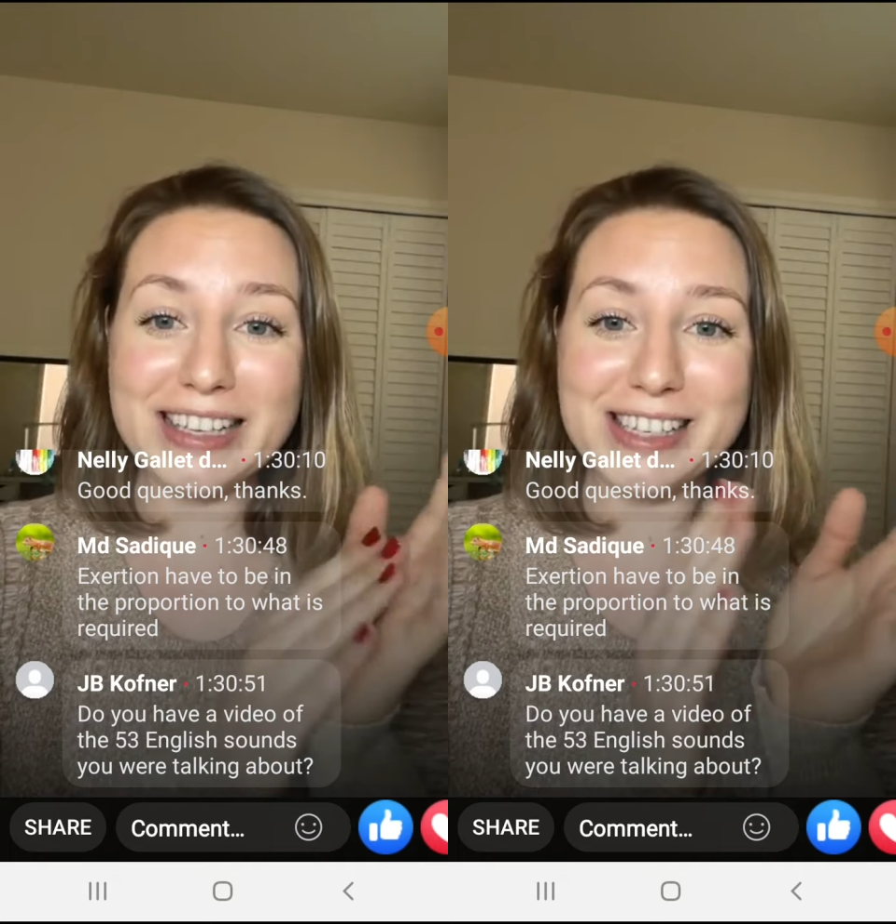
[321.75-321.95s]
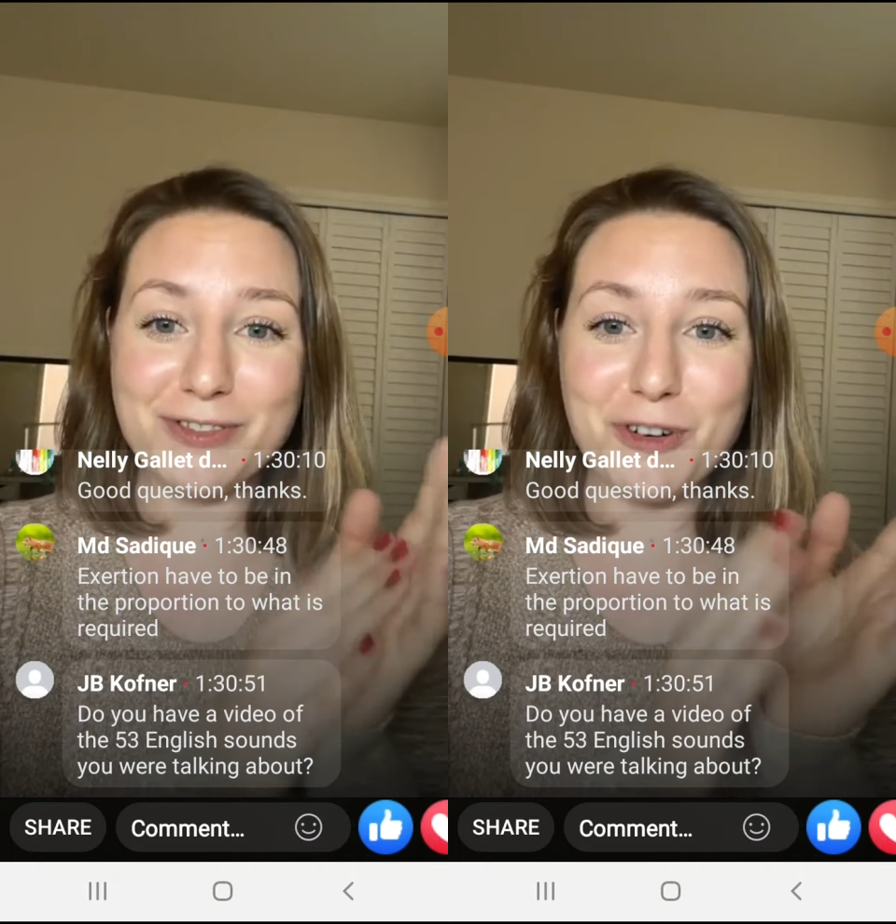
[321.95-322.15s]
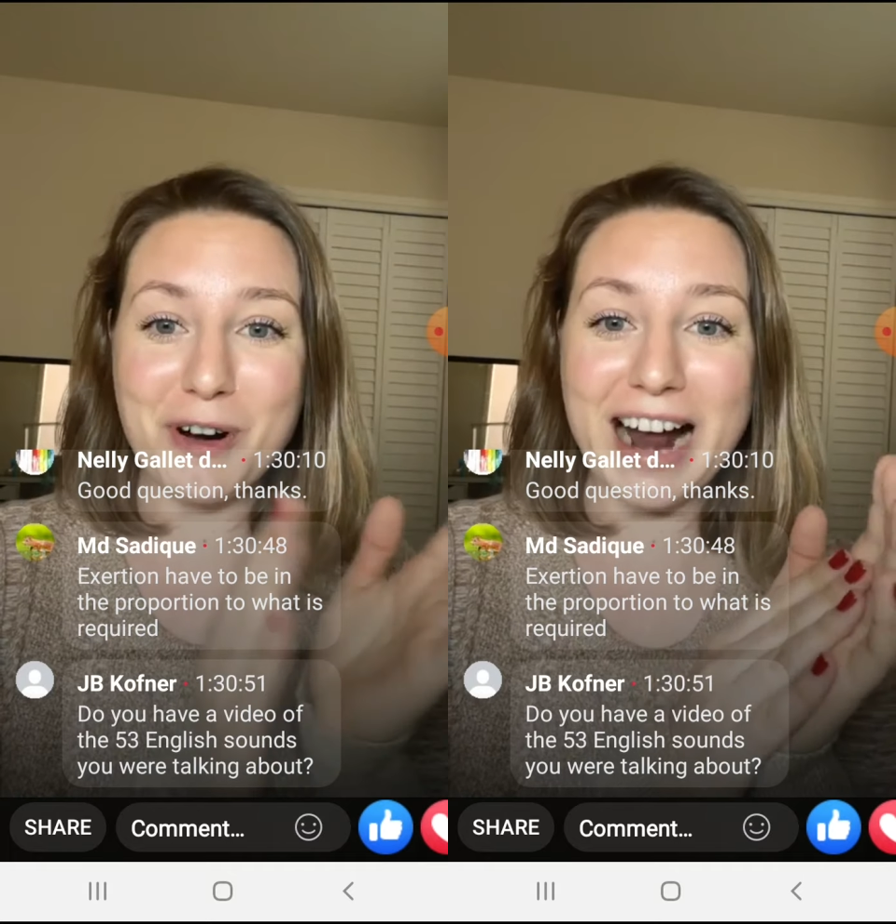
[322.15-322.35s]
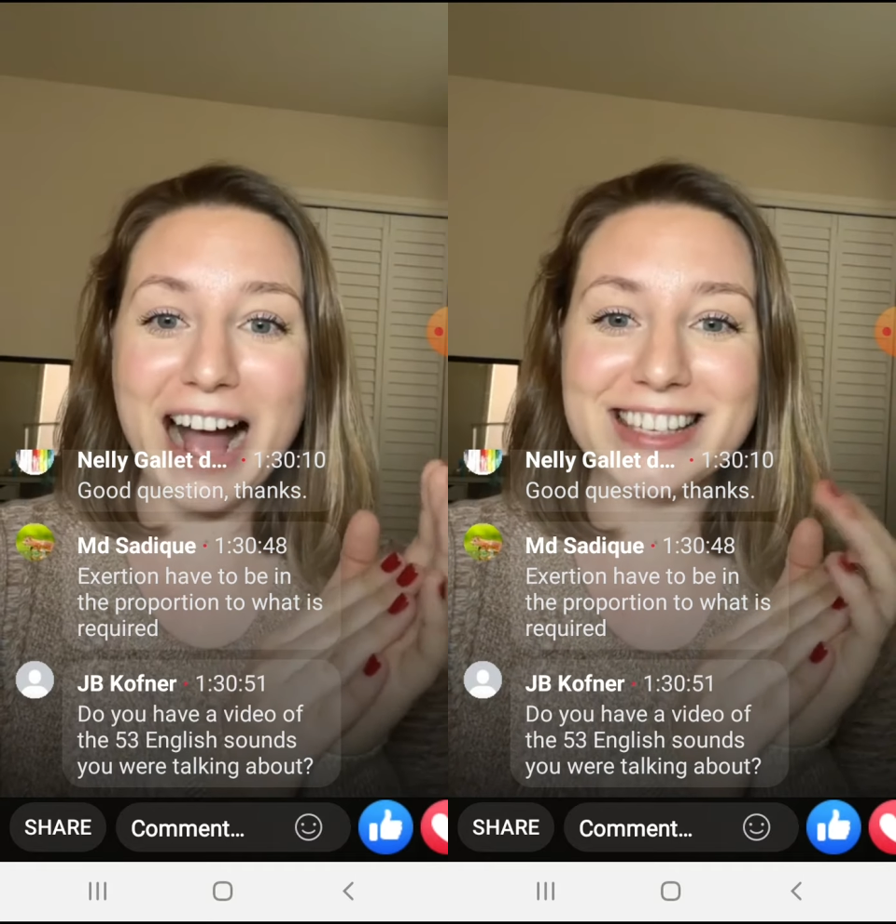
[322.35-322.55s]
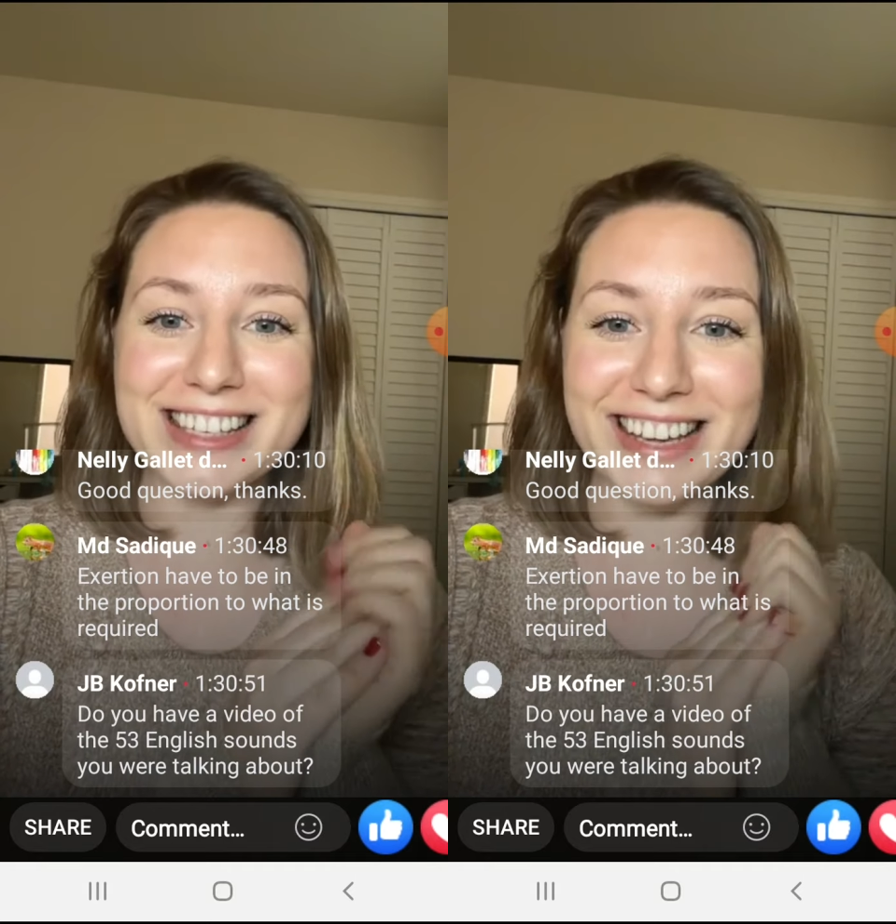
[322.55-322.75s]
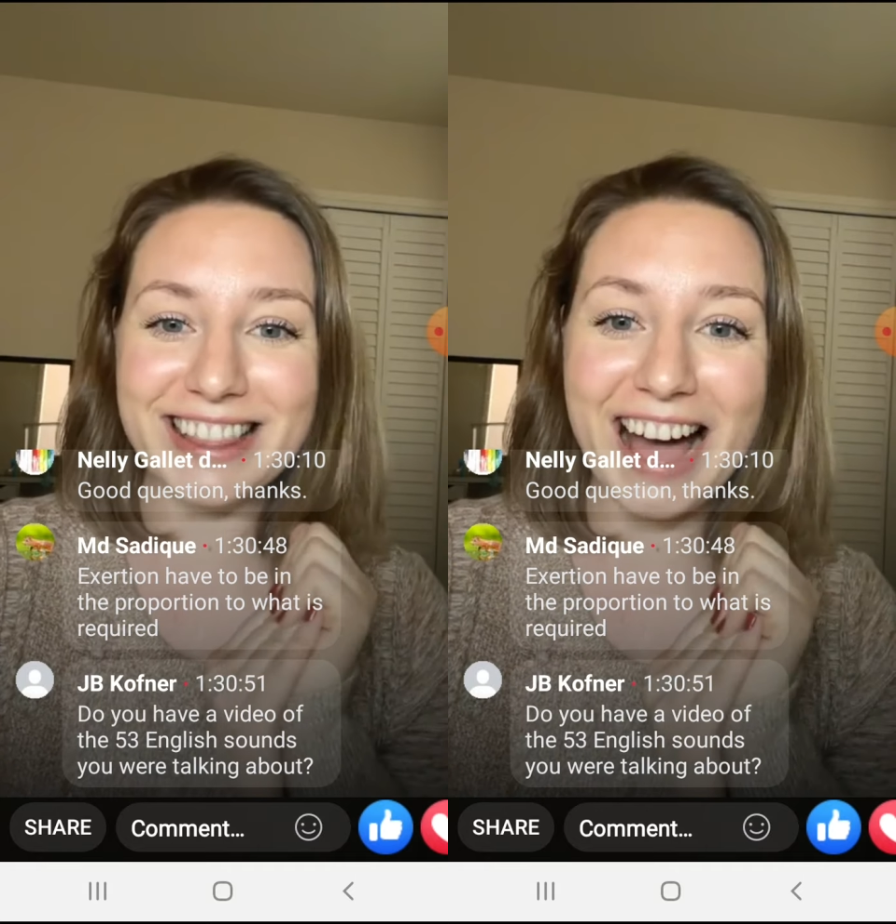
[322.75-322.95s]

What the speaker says: for asking that